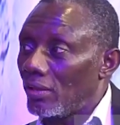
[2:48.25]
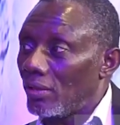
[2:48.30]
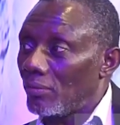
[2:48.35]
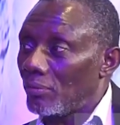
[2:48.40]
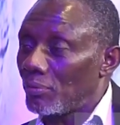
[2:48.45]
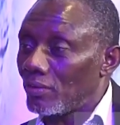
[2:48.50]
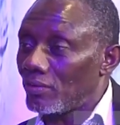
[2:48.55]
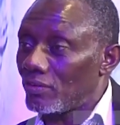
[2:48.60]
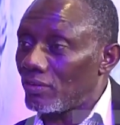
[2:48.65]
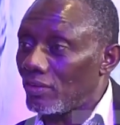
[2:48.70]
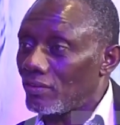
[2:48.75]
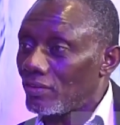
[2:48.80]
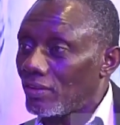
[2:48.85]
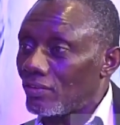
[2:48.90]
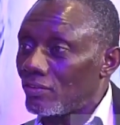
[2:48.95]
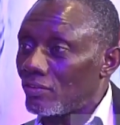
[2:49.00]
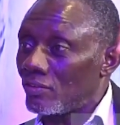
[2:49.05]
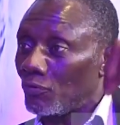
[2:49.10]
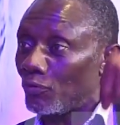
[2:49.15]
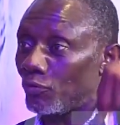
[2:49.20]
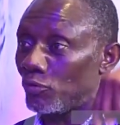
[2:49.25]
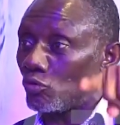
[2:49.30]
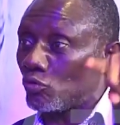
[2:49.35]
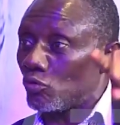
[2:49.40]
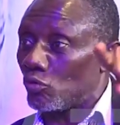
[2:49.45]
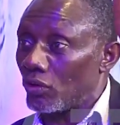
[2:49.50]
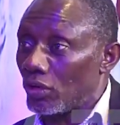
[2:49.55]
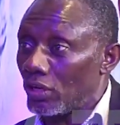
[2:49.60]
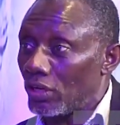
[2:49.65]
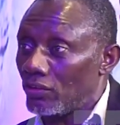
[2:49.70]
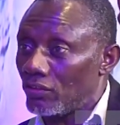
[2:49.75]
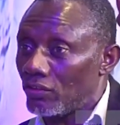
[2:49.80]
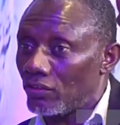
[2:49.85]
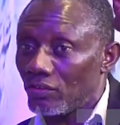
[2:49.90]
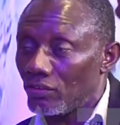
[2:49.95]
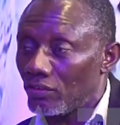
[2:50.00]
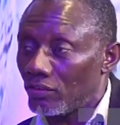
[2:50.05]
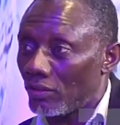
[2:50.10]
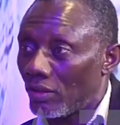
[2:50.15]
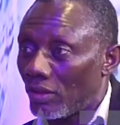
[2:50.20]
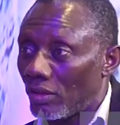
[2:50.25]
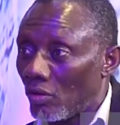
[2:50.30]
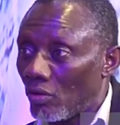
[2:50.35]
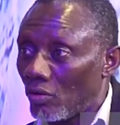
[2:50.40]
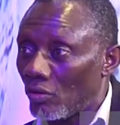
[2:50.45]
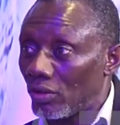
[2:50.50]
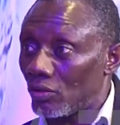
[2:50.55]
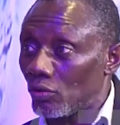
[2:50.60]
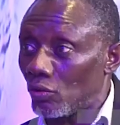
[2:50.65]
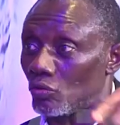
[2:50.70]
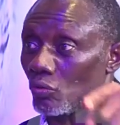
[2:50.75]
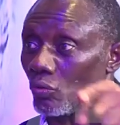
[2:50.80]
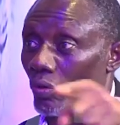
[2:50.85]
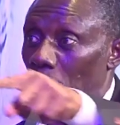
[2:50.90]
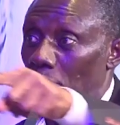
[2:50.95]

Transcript: presidency has refused to release and all that. He was the one.